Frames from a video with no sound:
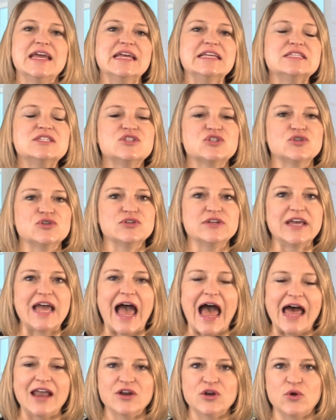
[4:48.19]
in certain
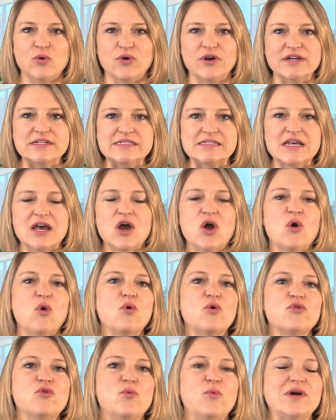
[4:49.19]
categories
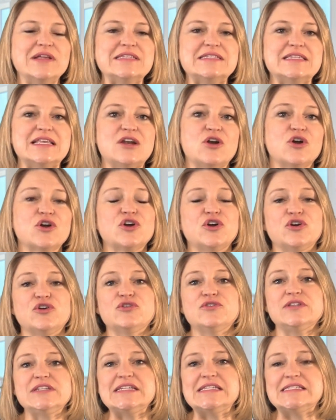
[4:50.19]
or the ones that are
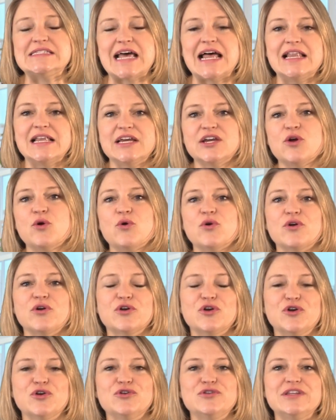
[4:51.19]
currently selling or
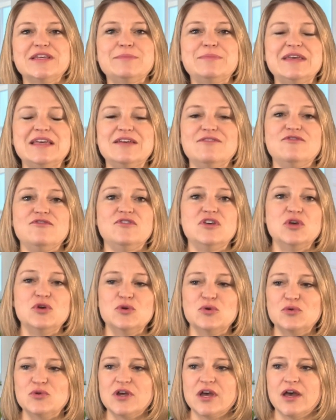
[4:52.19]
are currently being
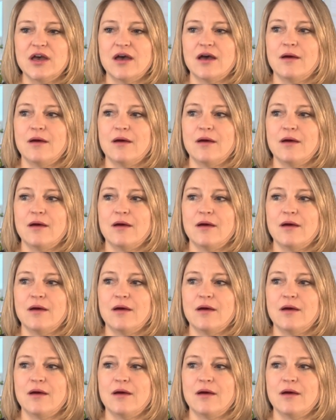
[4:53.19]
viewed